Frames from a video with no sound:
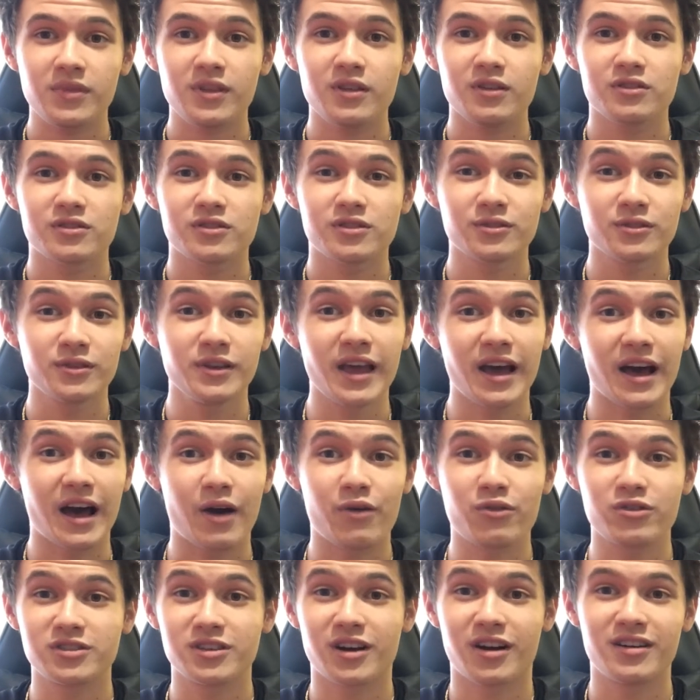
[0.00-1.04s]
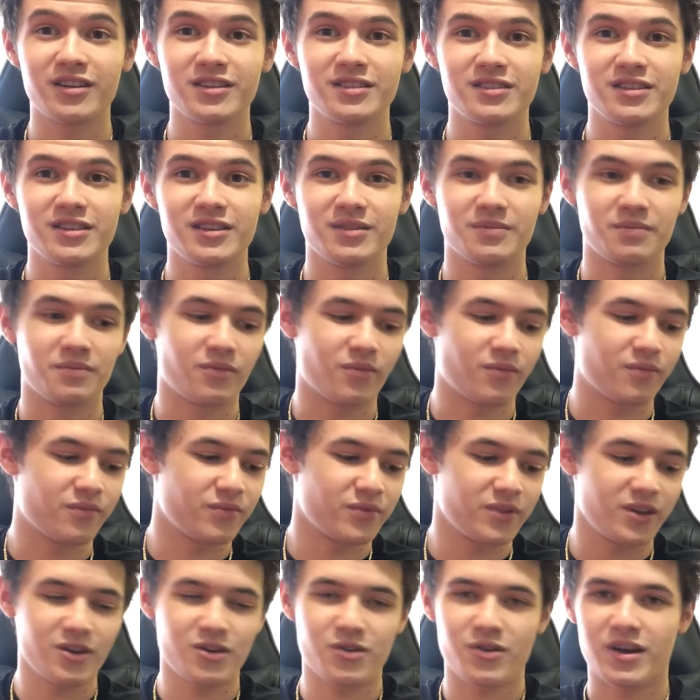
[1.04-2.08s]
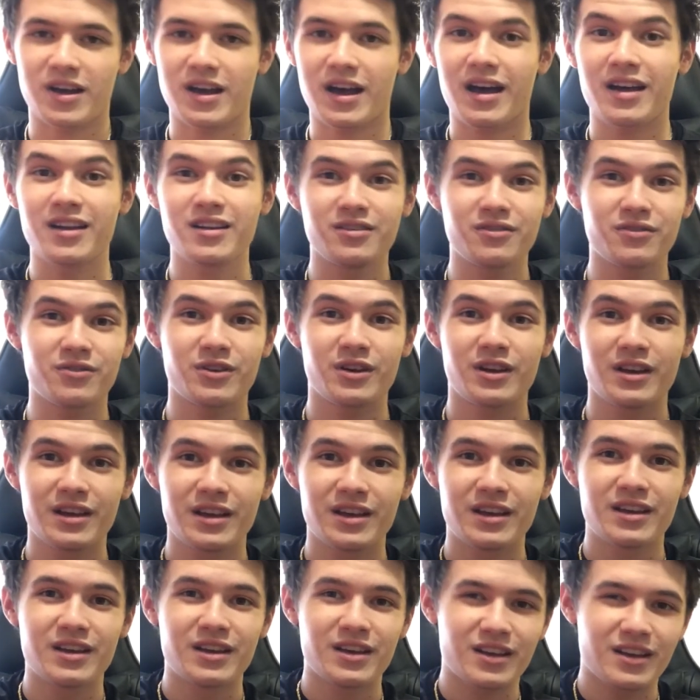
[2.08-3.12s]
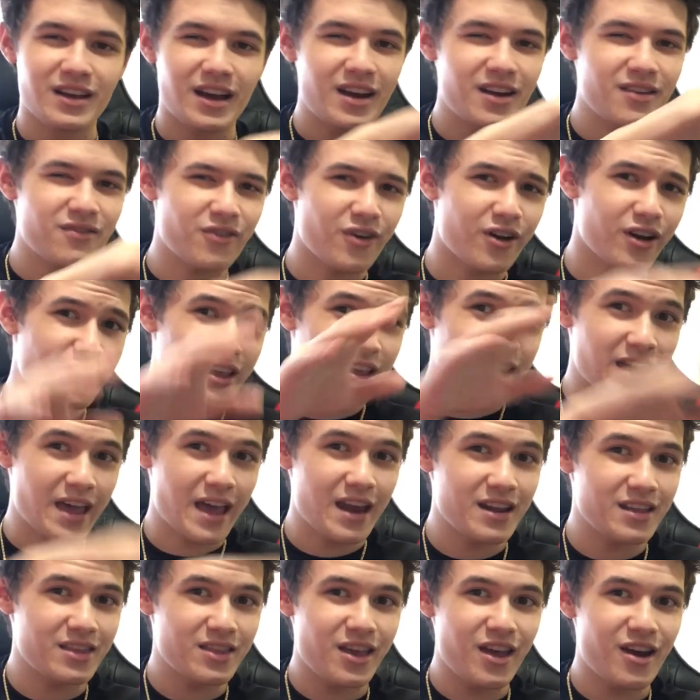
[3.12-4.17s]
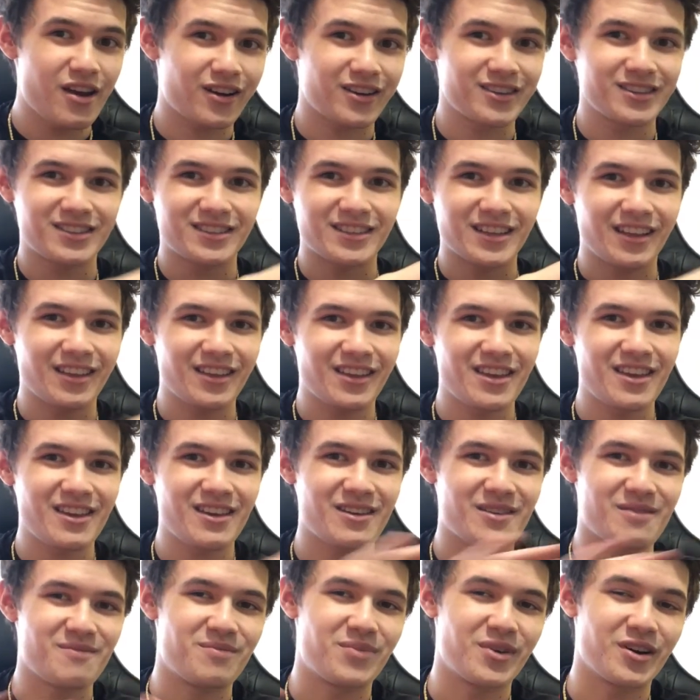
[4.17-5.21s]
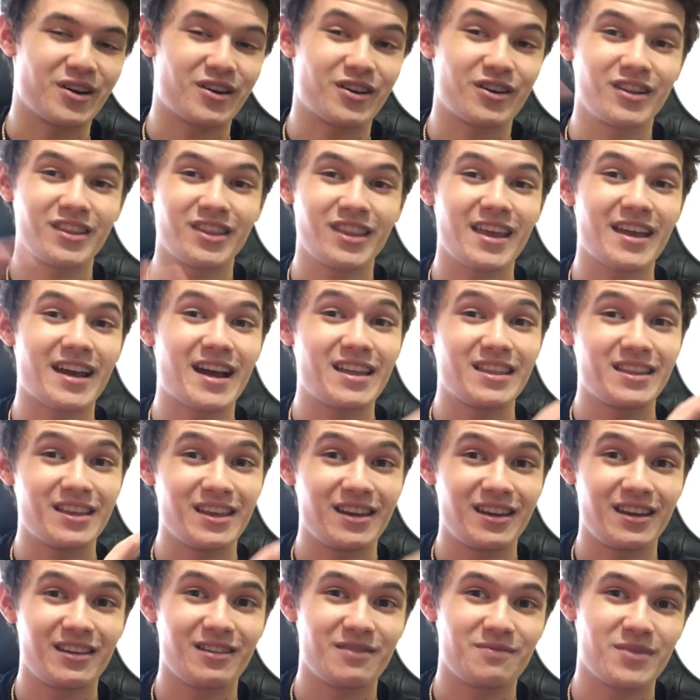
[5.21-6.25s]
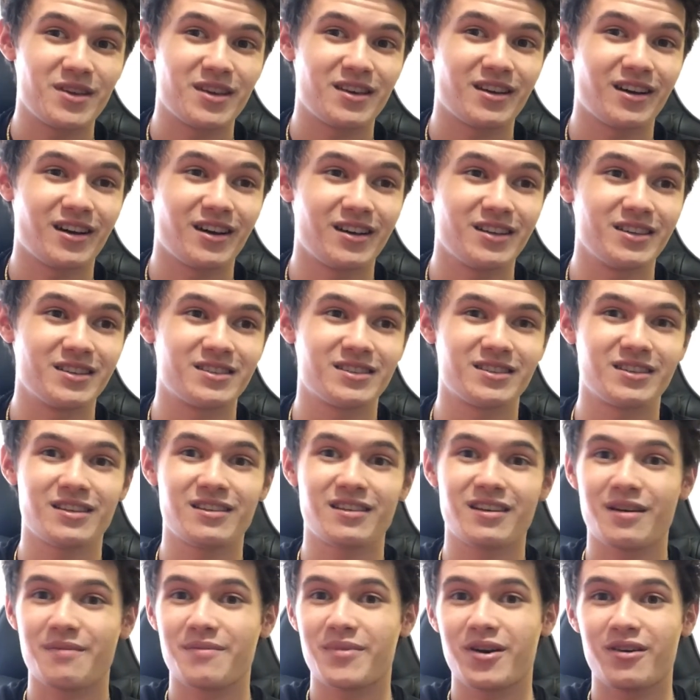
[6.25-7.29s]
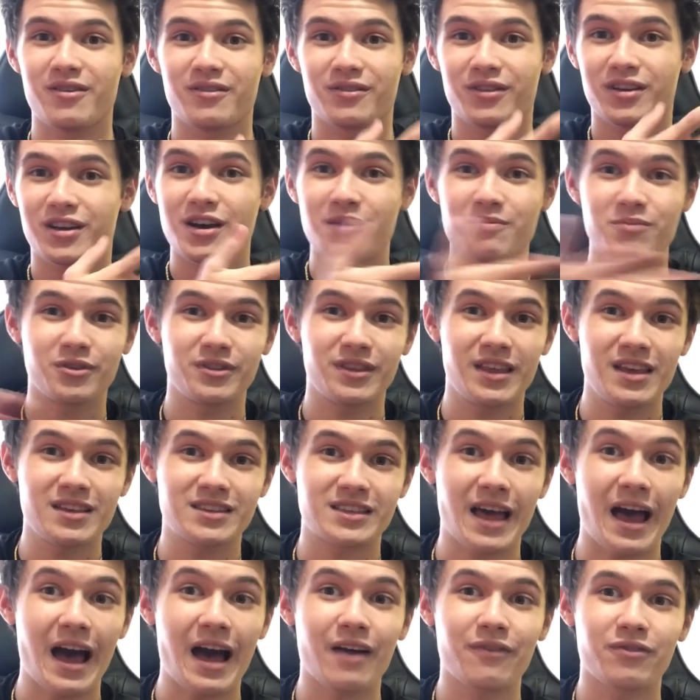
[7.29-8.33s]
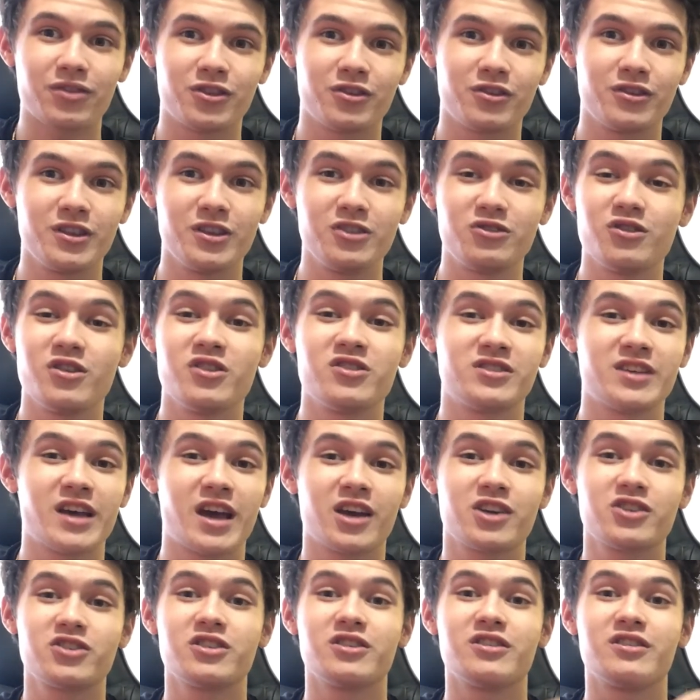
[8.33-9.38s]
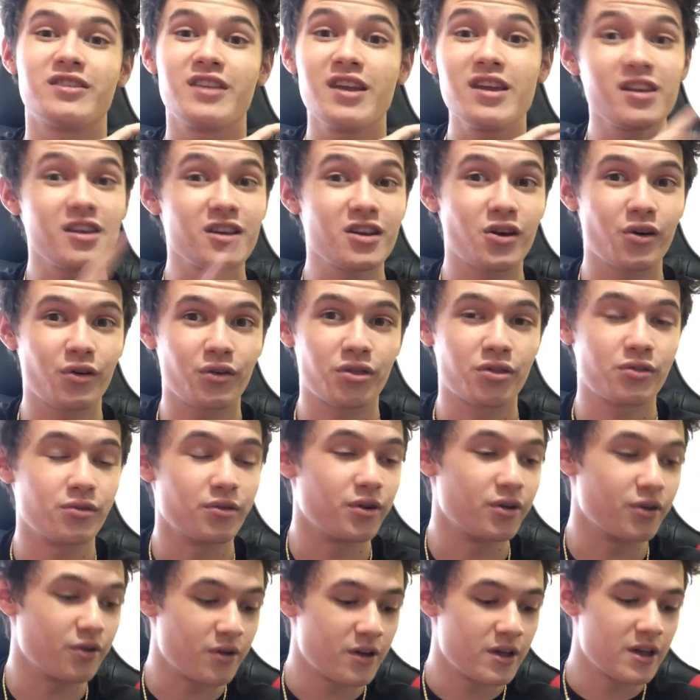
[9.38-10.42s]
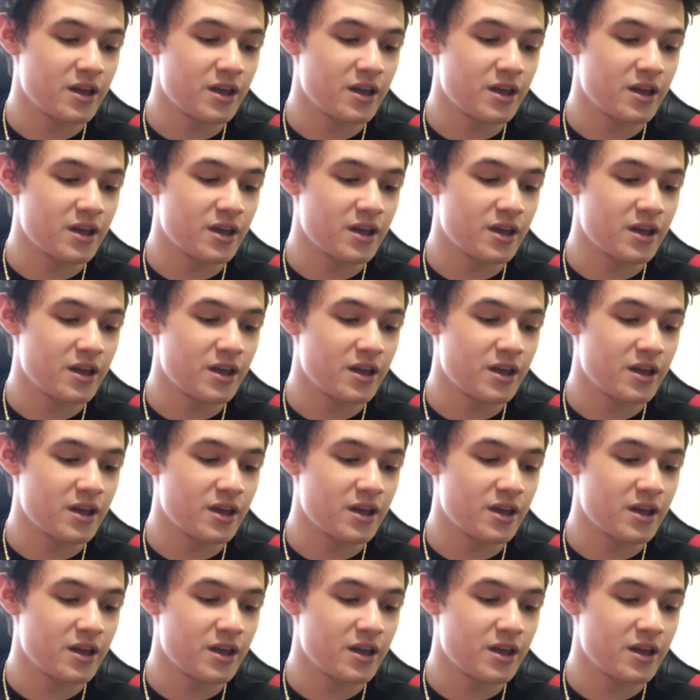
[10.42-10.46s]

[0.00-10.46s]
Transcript: so yeah, I was honestly, you know, kind of kind of getting there on selling it, but good thing I didn't because about a couple days after the transaction didn't go through,